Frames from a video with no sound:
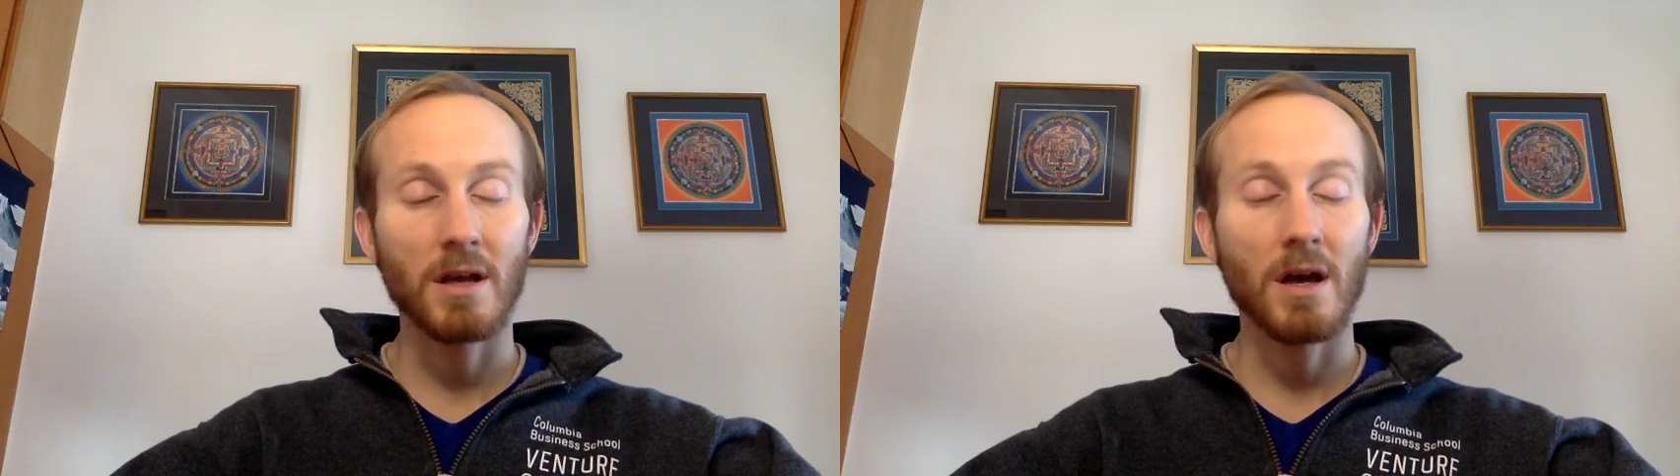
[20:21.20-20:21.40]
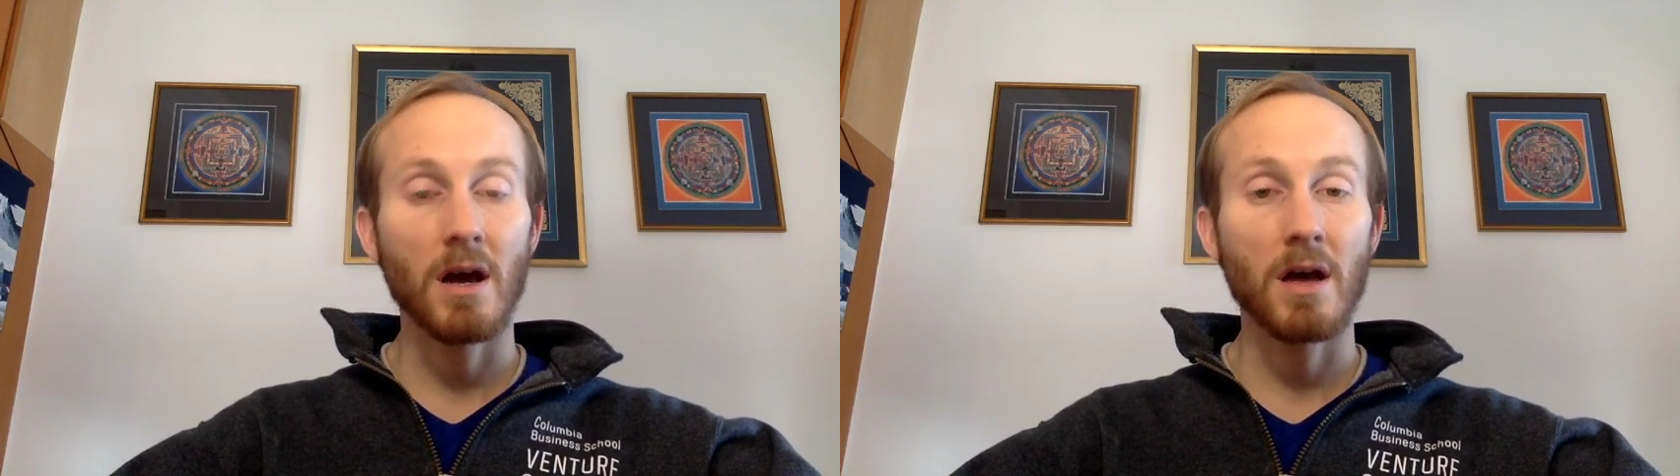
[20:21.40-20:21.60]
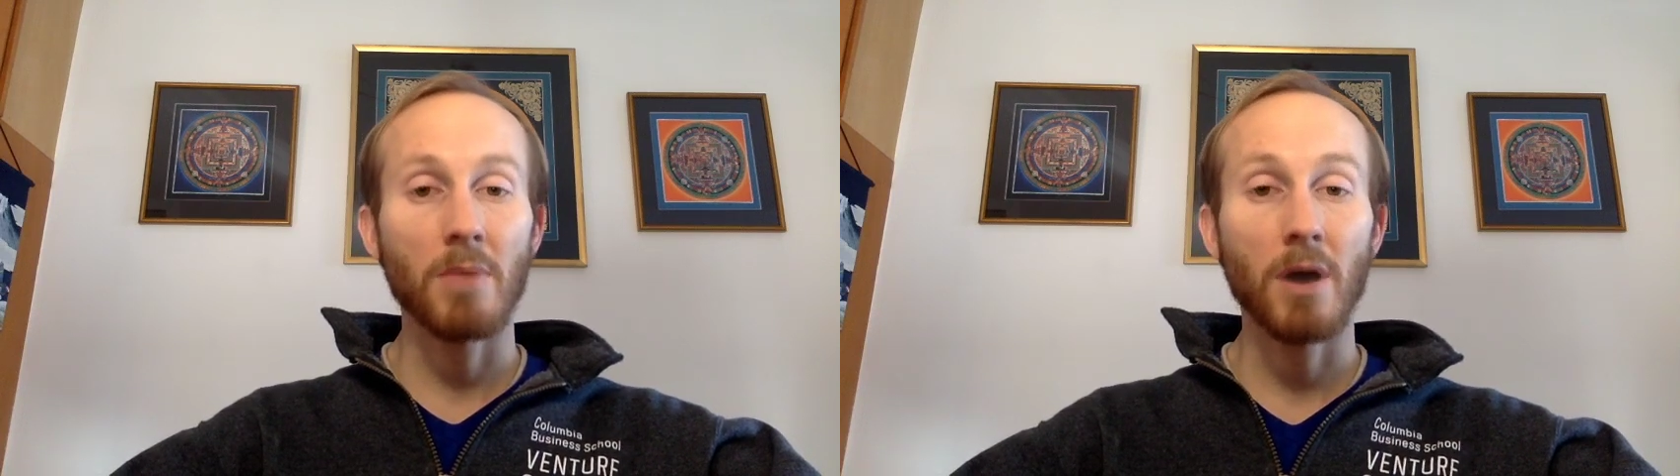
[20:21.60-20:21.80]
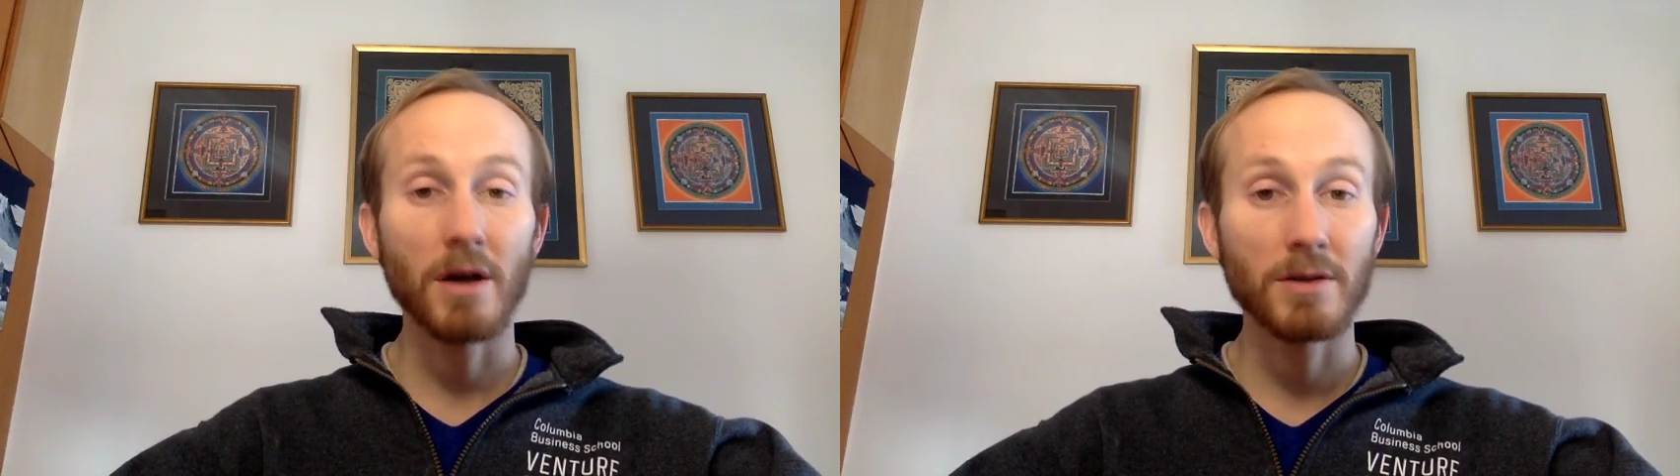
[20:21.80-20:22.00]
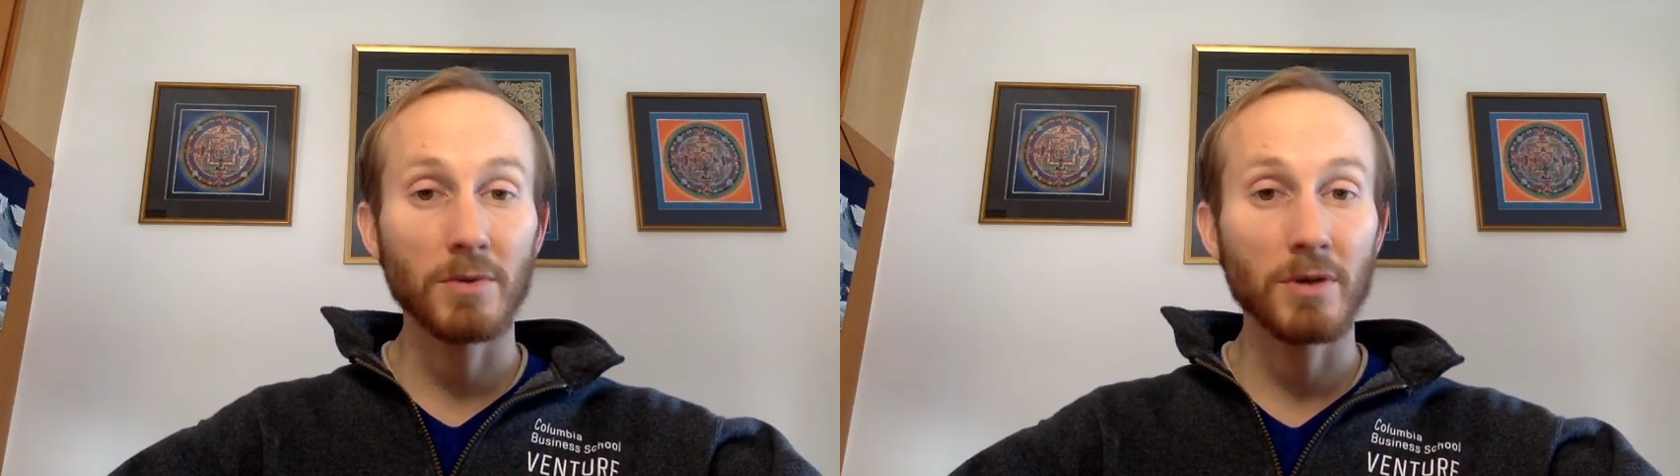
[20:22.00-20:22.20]
a
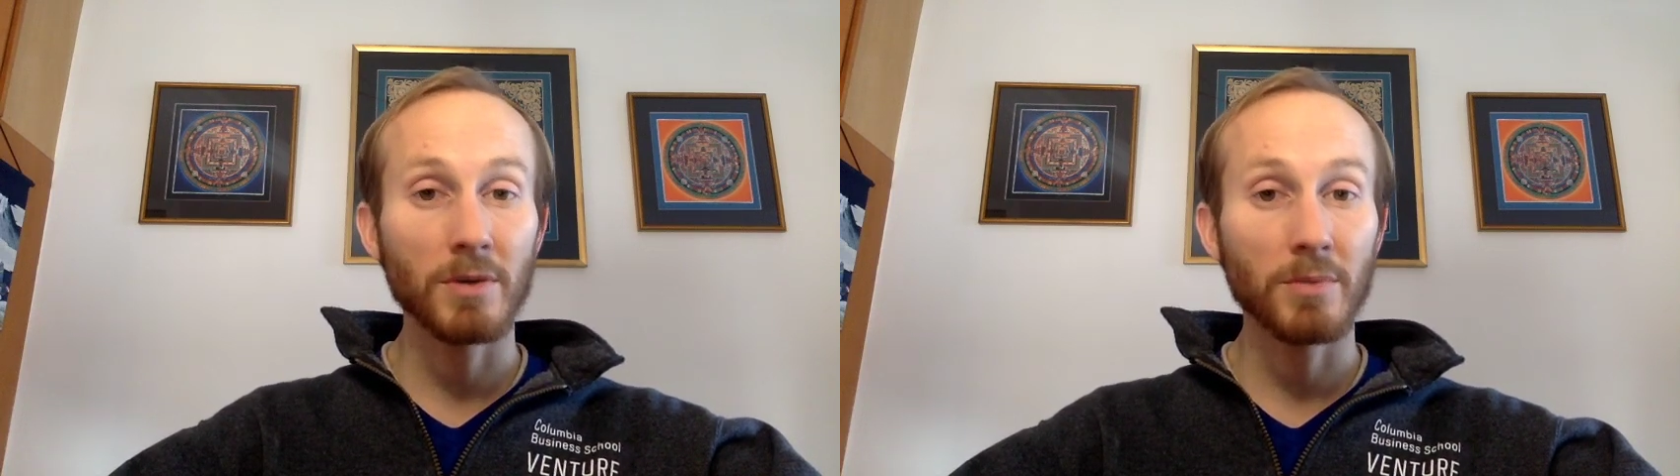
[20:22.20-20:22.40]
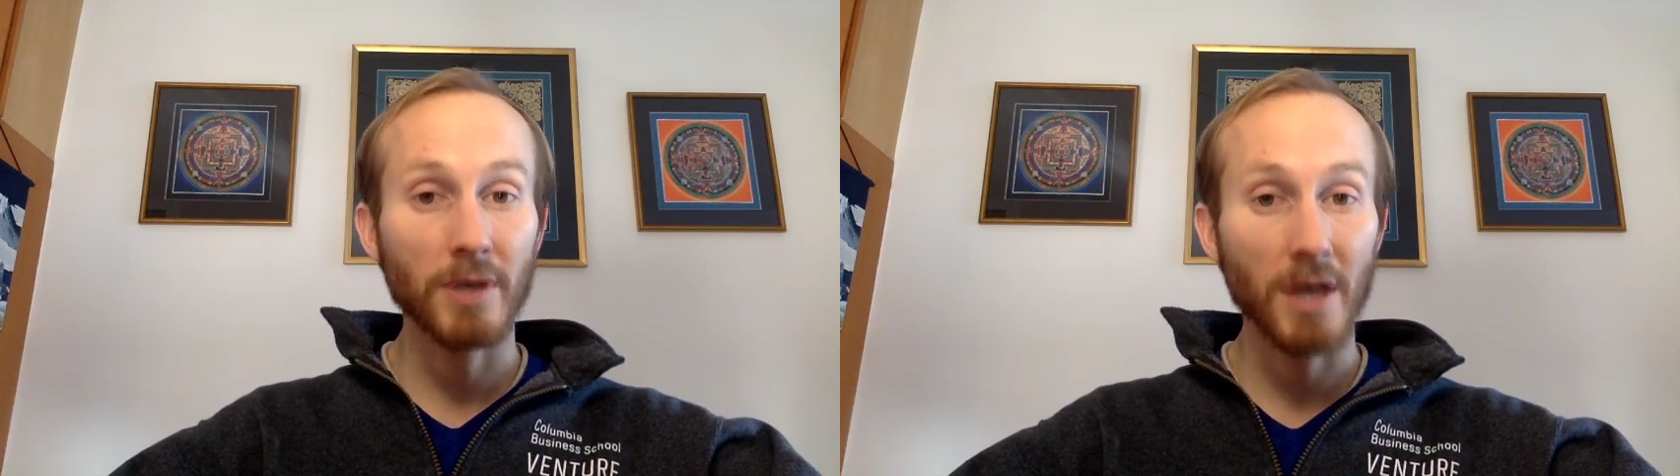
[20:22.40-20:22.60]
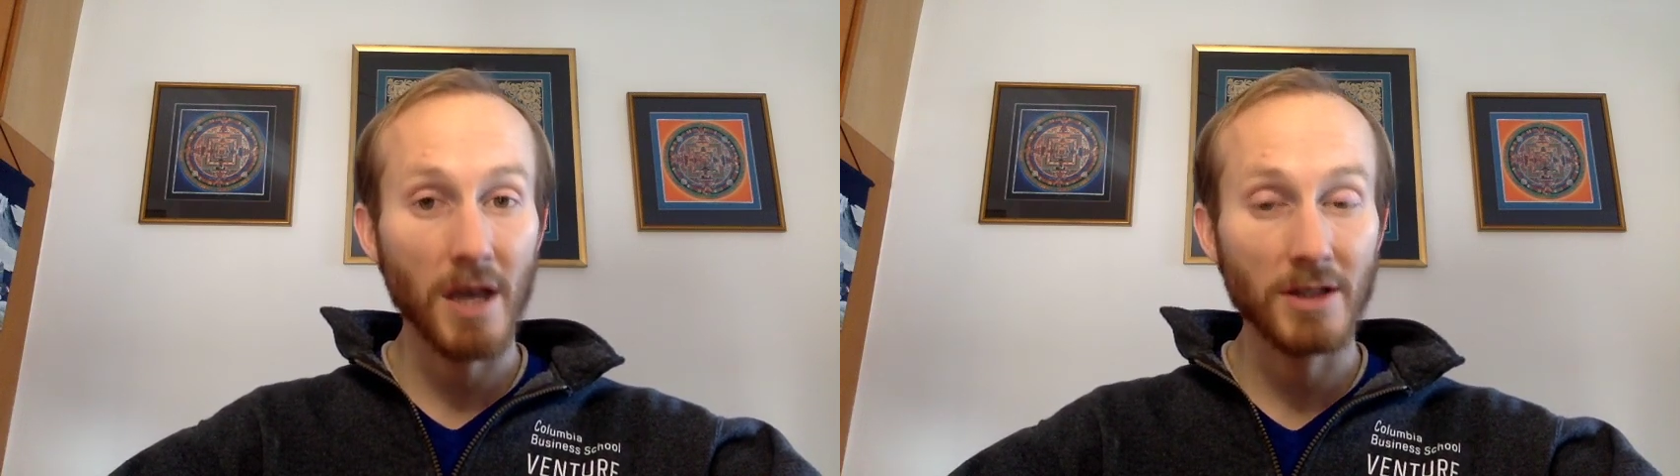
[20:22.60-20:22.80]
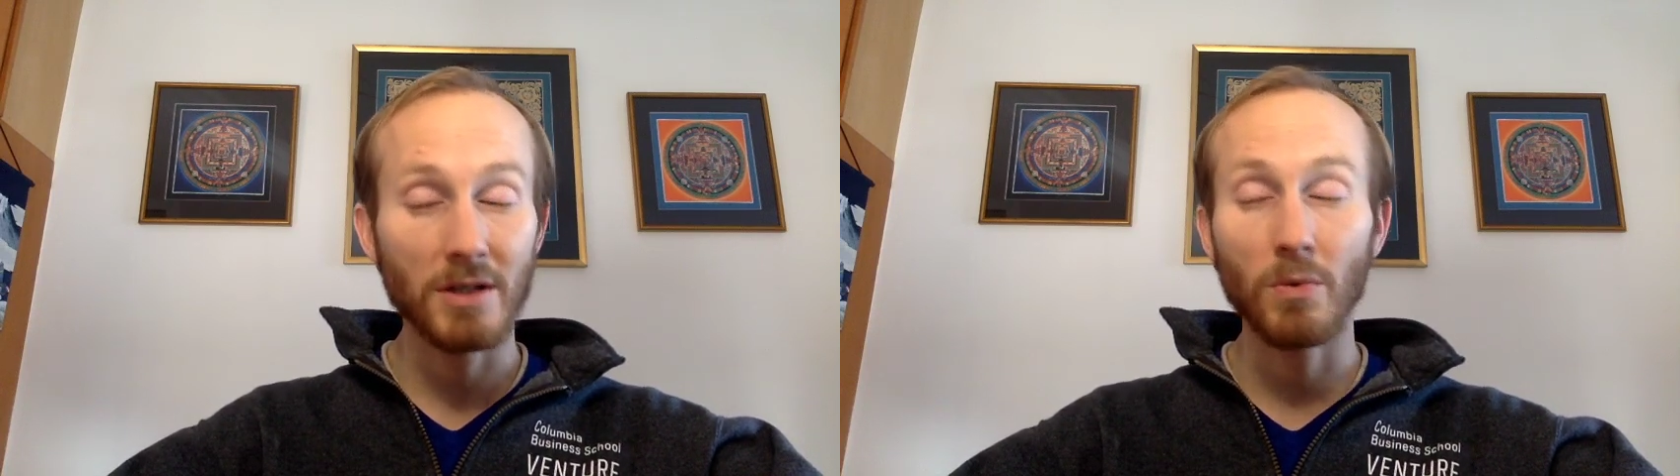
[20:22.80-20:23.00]
possible implication,